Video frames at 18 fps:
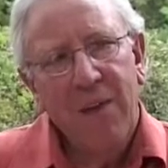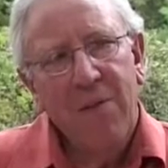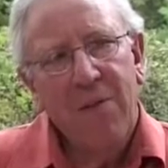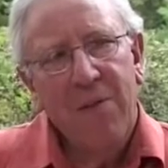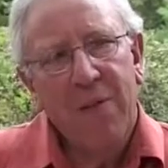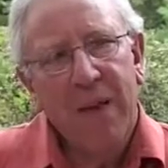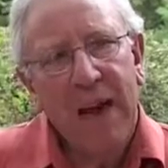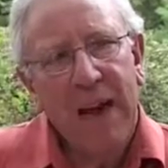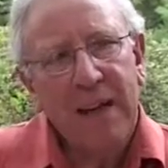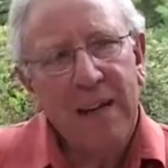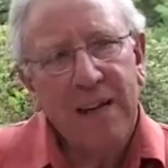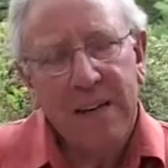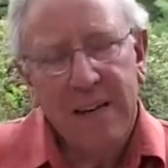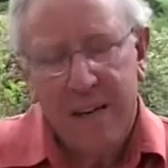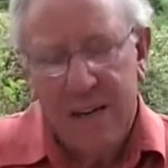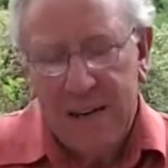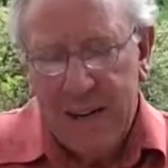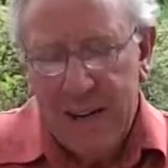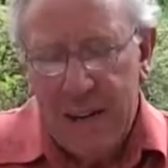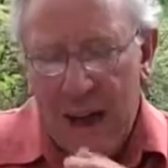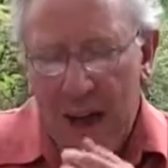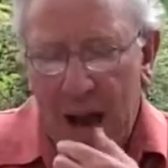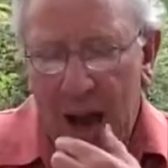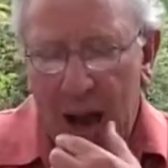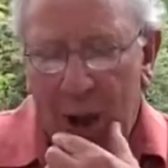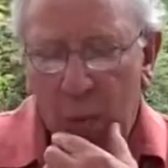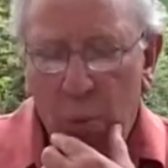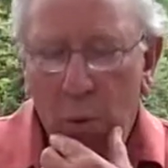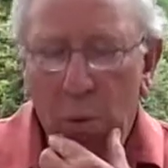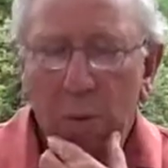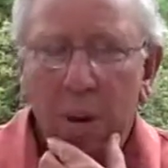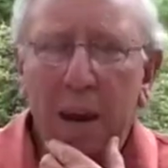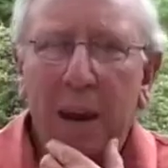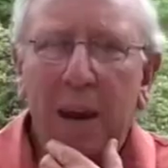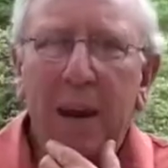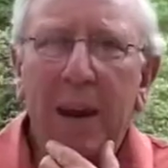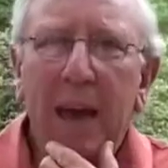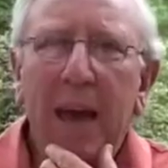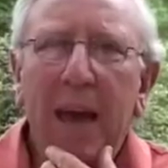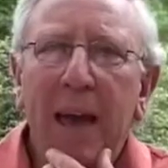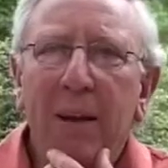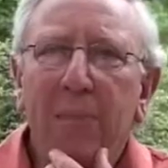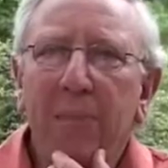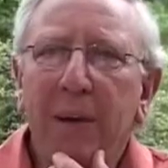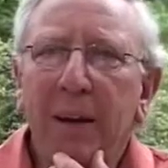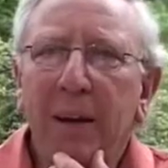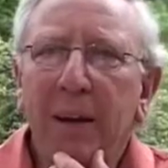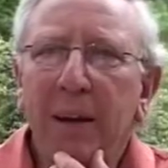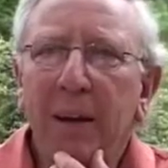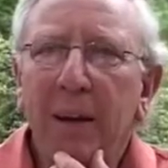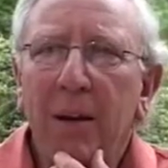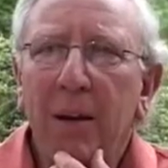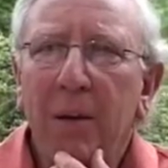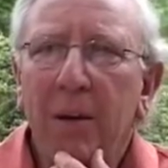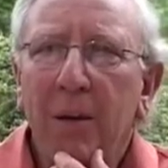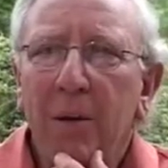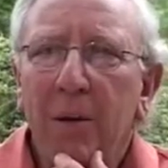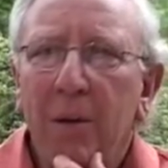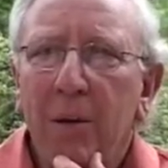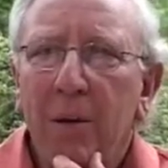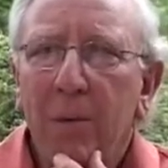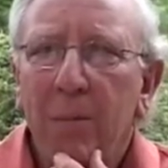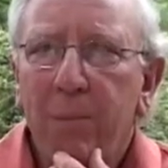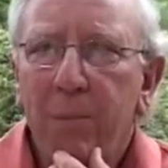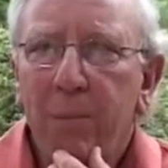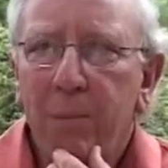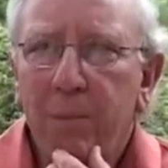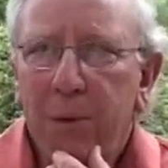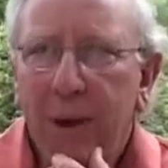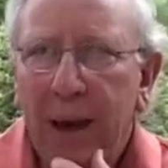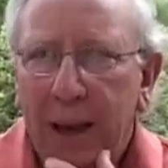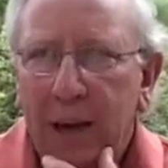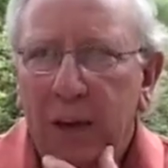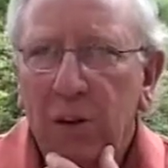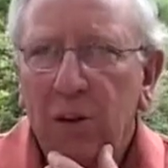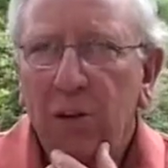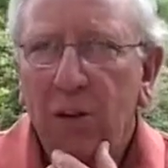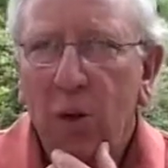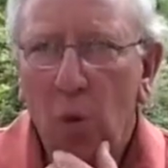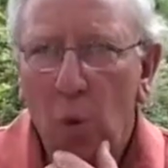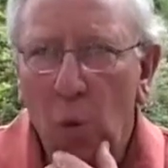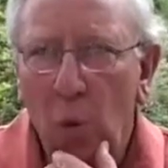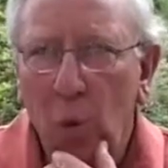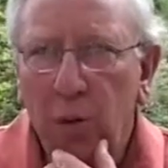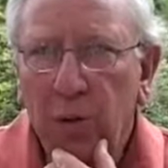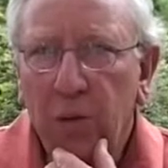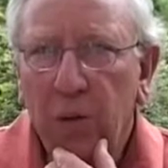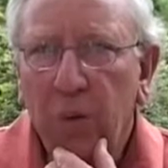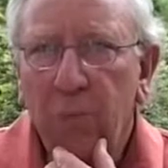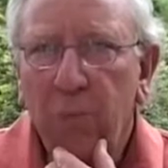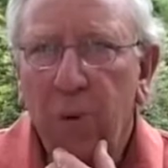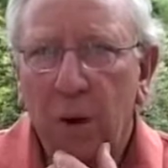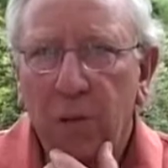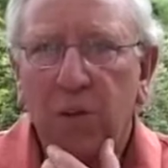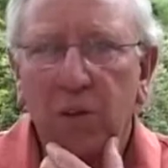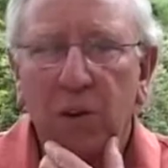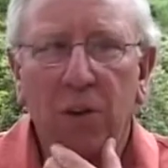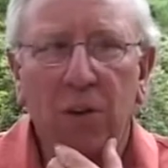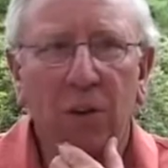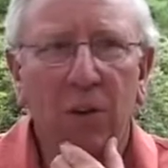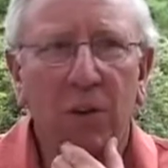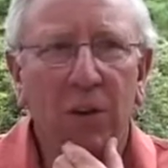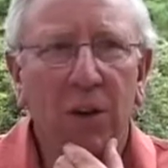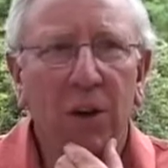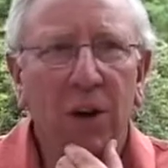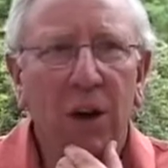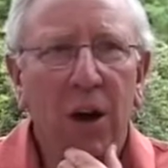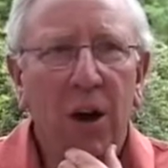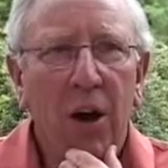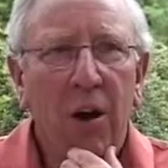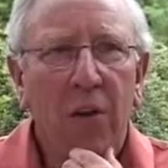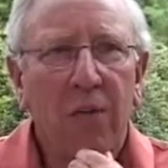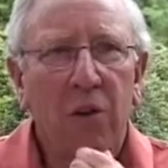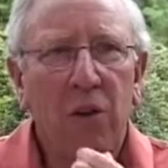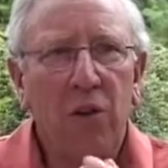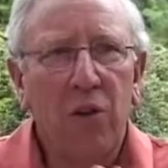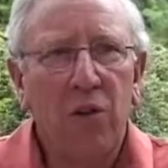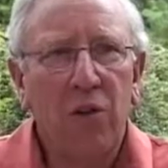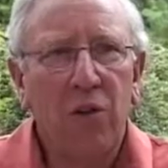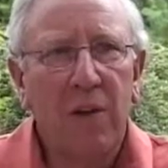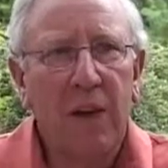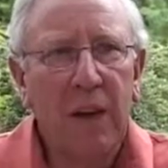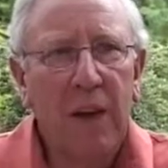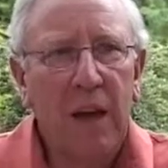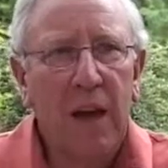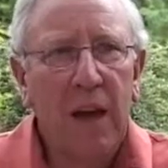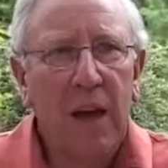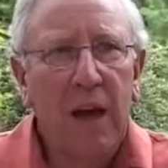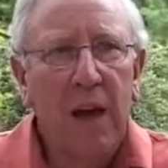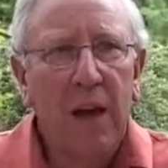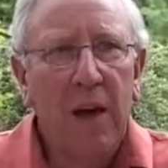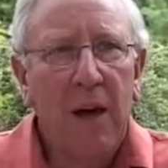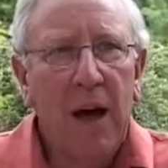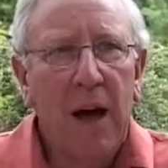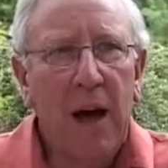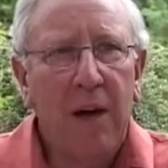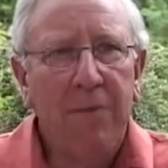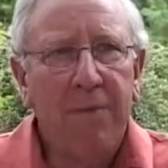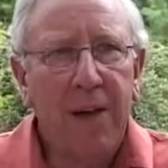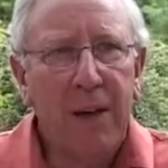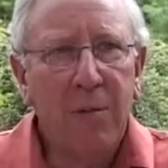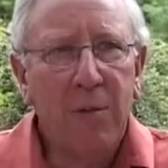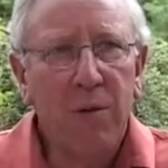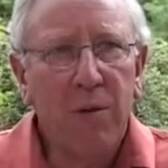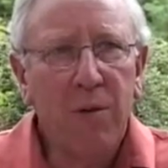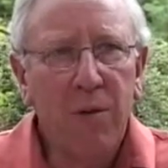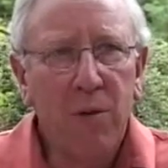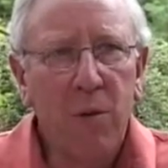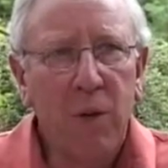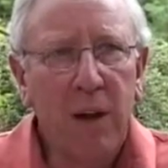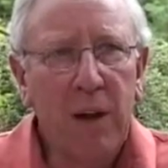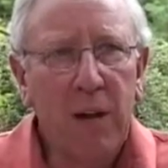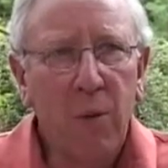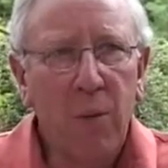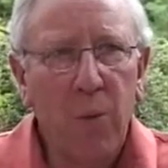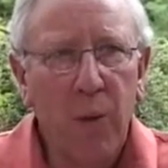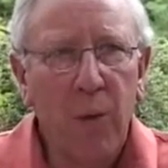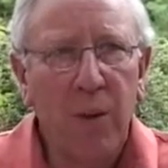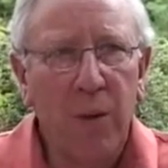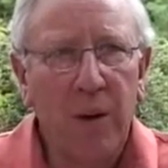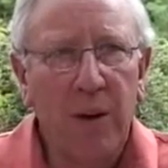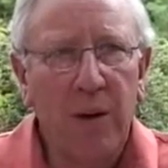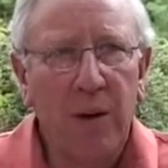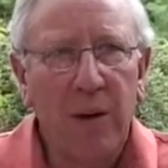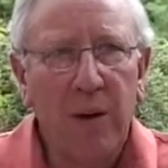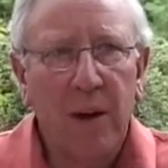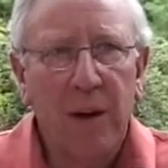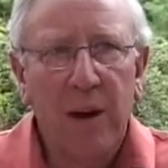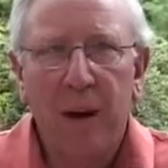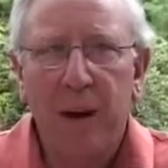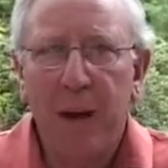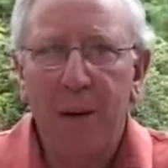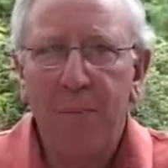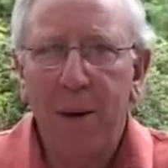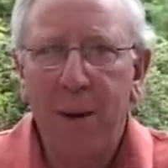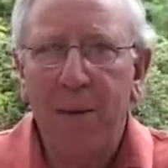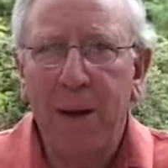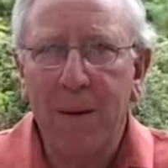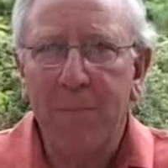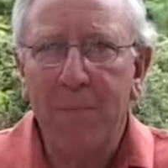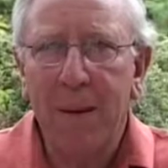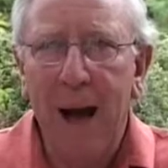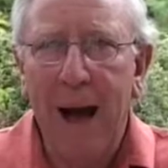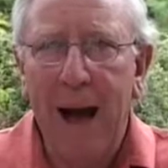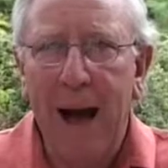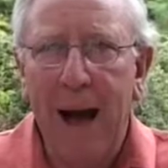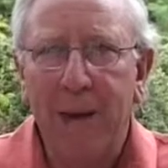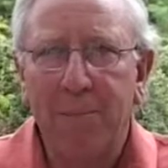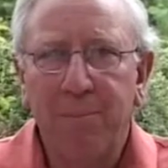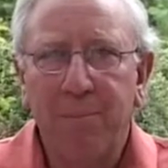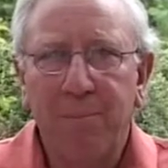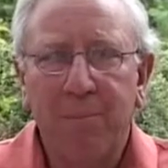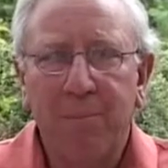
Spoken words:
that a woman had been taken to the court, prosecuted, for using a famous four-letter word in a public bar.